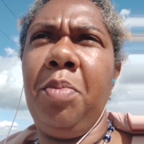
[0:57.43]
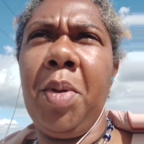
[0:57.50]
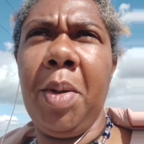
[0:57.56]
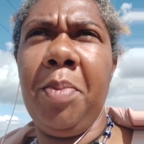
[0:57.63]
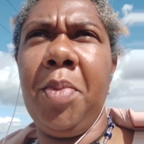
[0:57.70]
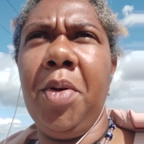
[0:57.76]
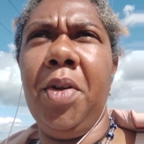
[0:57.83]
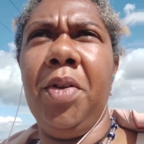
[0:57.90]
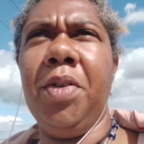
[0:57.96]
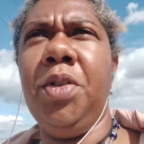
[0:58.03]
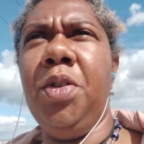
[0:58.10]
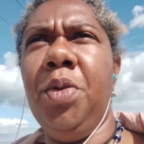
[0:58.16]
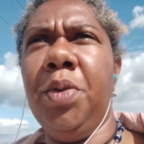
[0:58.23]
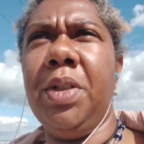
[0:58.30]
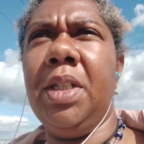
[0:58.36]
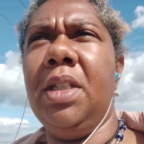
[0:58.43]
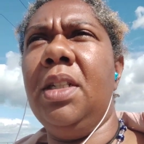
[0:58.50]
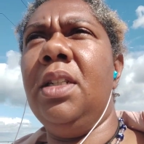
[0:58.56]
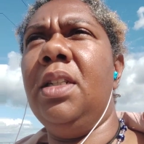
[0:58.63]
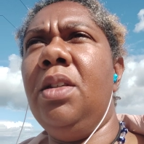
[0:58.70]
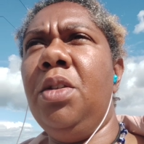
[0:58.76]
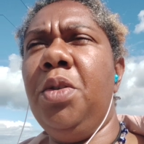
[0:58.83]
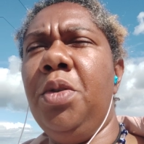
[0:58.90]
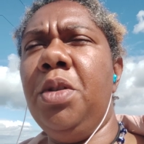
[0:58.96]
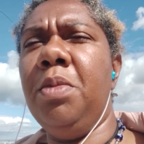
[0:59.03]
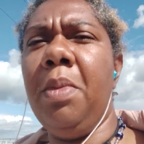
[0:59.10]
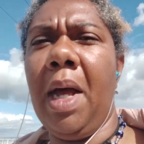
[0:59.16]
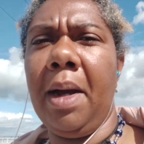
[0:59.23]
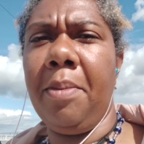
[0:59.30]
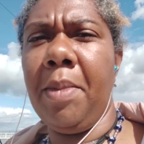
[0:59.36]
people use uh,
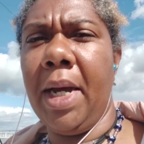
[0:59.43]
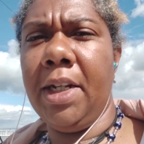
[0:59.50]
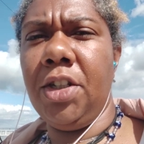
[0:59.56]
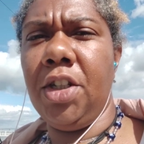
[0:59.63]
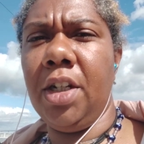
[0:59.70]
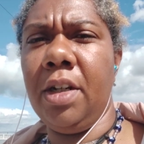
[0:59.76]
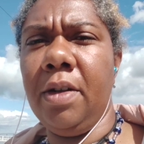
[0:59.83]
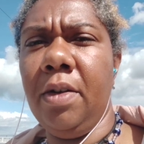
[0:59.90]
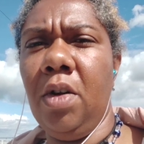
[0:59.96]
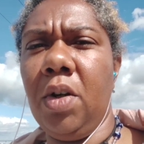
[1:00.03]
use black magic.